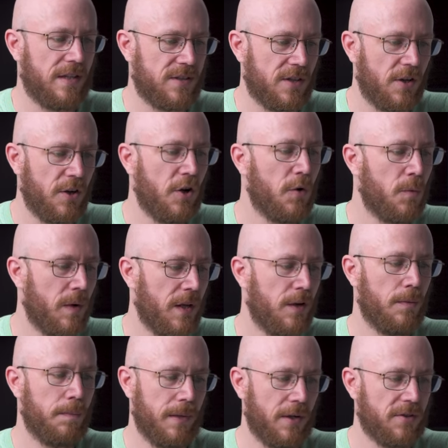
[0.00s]
It's a new
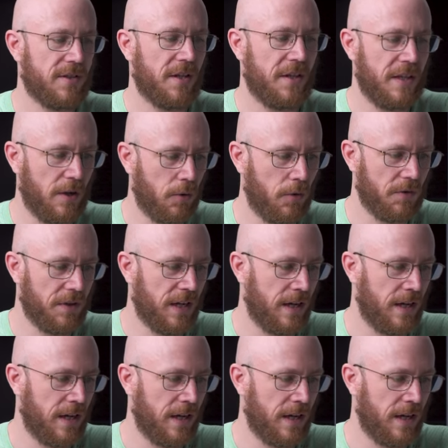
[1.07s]
wheel built on the old